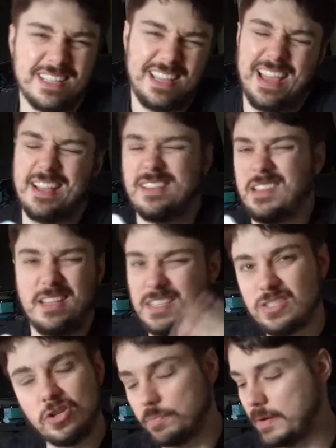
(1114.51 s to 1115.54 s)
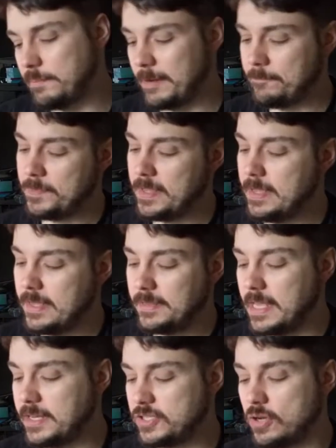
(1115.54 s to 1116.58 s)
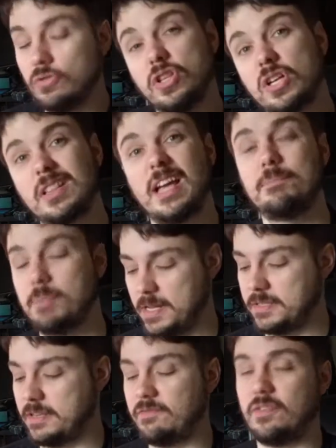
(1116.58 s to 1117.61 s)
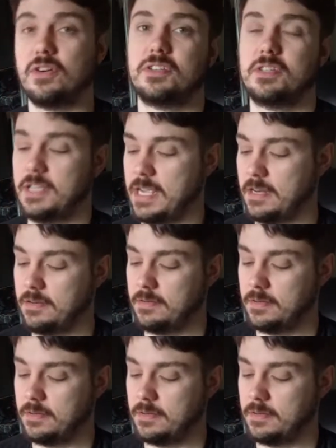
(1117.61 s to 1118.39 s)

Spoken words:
And, yeah, it's stupid, but they just don't look like buttons at first, and